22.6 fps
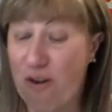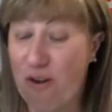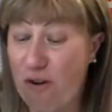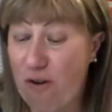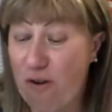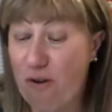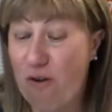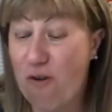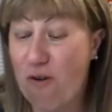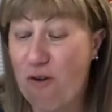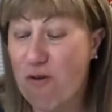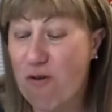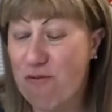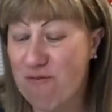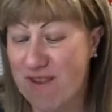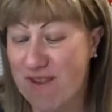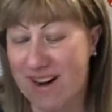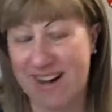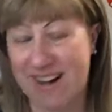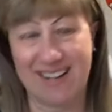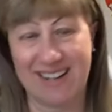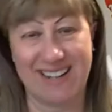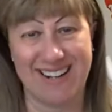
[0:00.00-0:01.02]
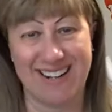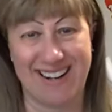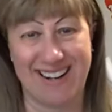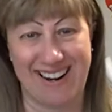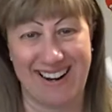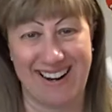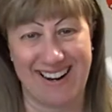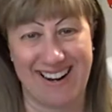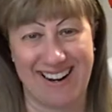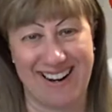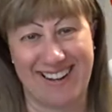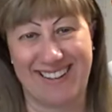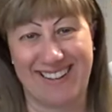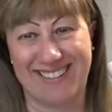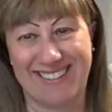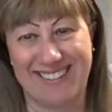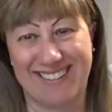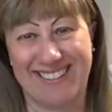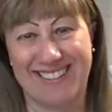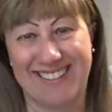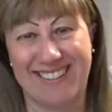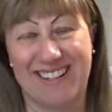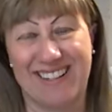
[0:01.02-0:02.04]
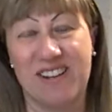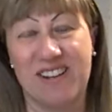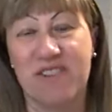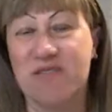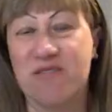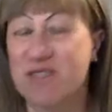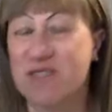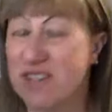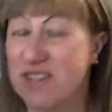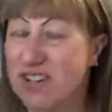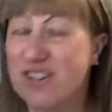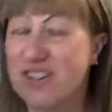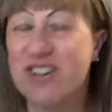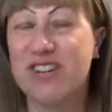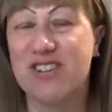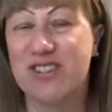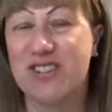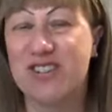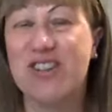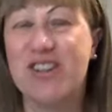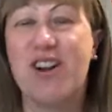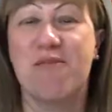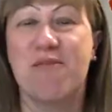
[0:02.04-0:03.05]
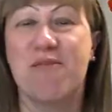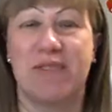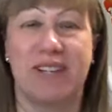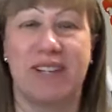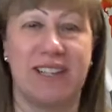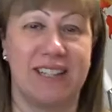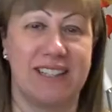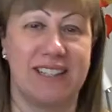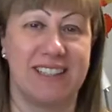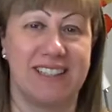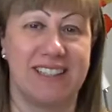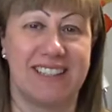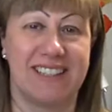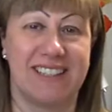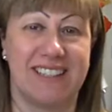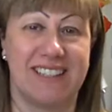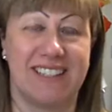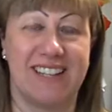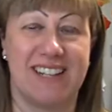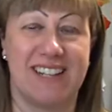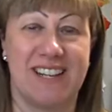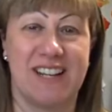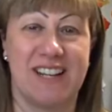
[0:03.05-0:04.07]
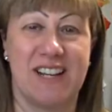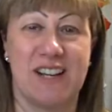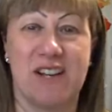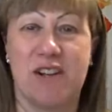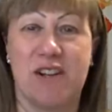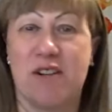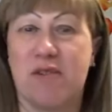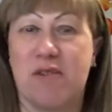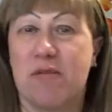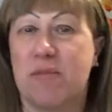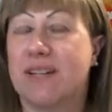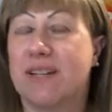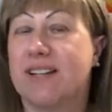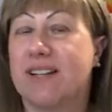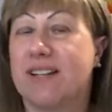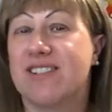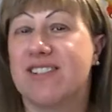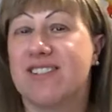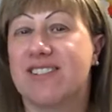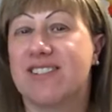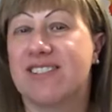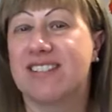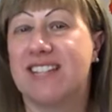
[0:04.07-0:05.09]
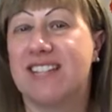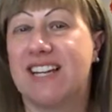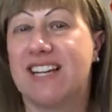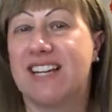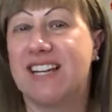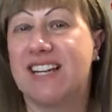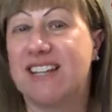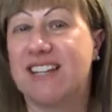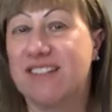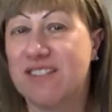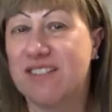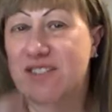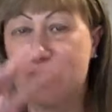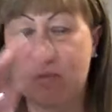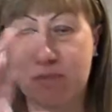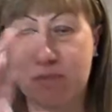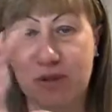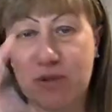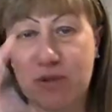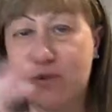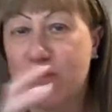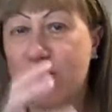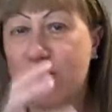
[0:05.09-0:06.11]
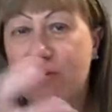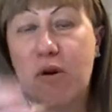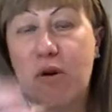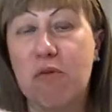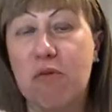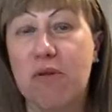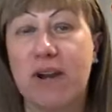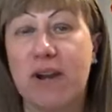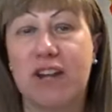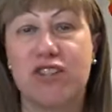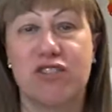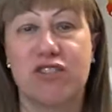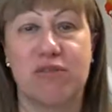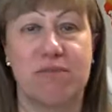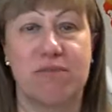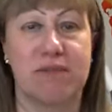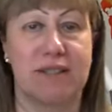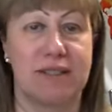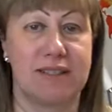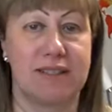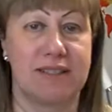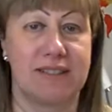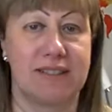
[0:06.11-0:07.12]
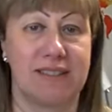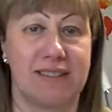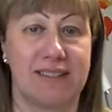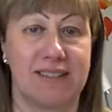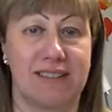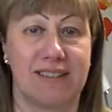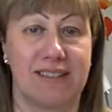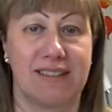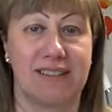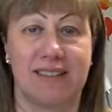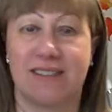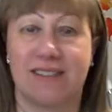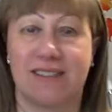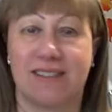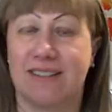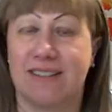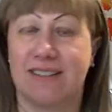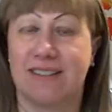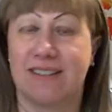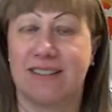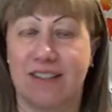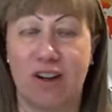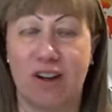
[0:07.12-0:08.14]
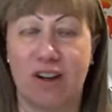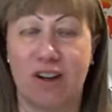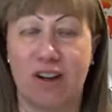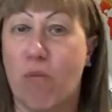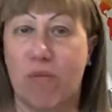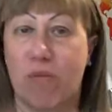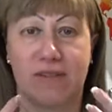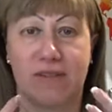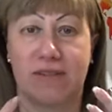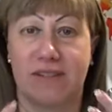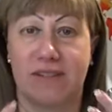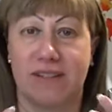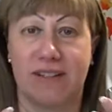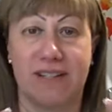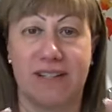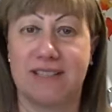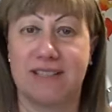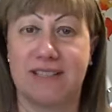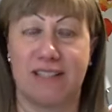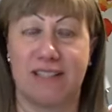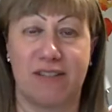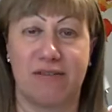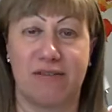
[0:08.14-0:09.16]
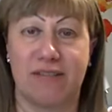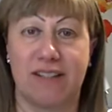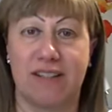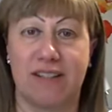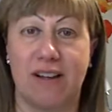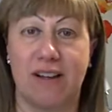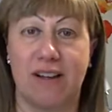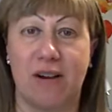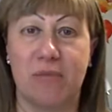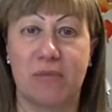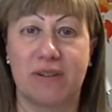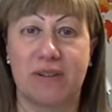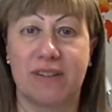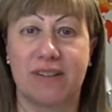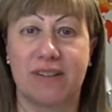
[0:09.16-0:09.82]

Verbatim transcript: Oh my gosh. We're going to stop here because in this beautiful arrangement, hope is lifted up.